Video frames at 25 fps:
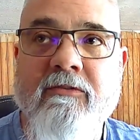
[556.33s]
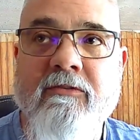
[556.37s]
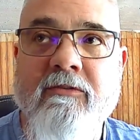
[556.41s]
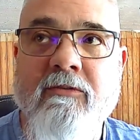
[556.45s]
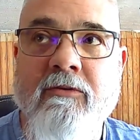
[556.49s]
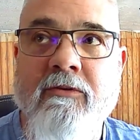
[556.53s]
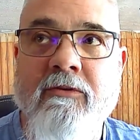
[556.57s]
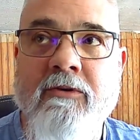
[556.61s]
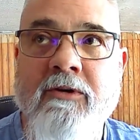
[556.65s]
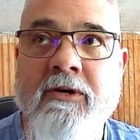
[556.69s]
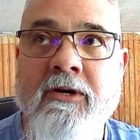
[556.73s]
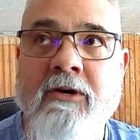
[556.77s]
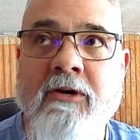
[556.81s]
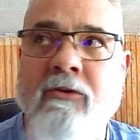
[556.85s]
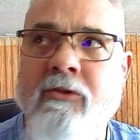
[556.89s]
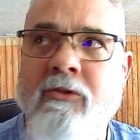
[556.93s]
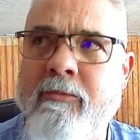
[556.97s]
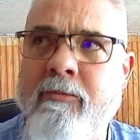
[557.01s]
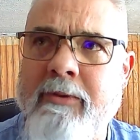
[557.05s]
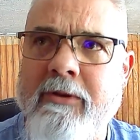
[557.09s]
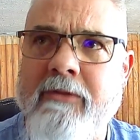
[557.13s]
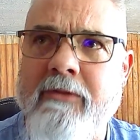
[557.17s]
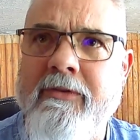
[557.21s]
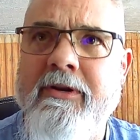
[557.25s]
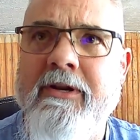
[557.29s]
or the
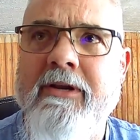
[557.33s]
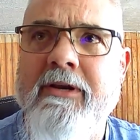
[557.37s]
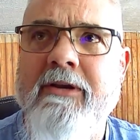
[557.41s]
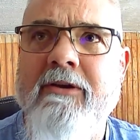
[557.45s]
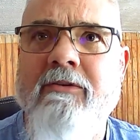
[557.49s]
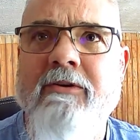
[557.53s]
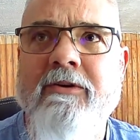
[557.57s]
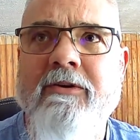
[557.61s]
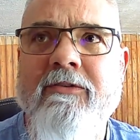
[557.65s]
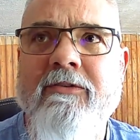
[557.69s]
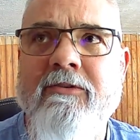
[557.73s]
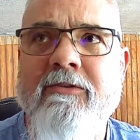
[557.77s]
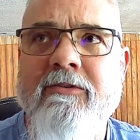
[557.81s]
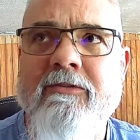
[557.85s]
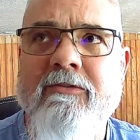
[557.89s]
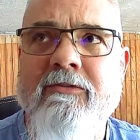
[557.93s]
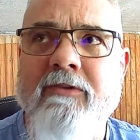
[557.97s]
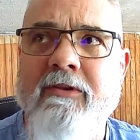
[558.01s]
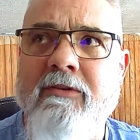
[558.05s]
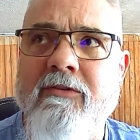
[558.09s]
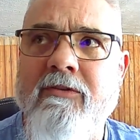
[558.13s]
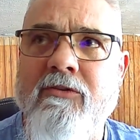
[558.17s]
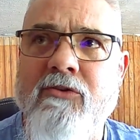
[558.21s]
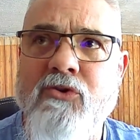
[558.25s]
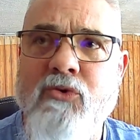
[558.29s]
building increases
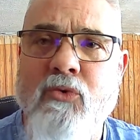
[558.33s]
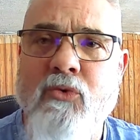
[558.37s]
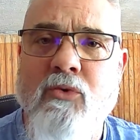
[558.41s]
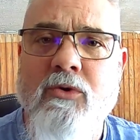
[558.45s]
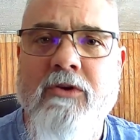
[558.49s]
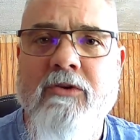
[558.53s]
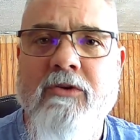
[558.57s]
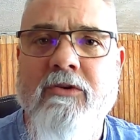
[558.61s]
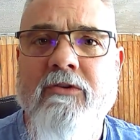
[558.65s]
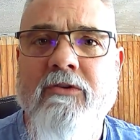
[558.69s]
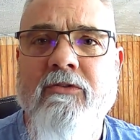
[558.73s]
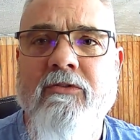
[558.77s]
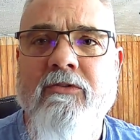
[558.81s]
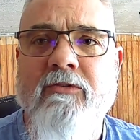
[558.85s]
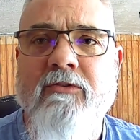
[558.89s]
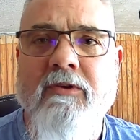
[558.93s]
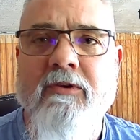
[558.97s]
and the shortages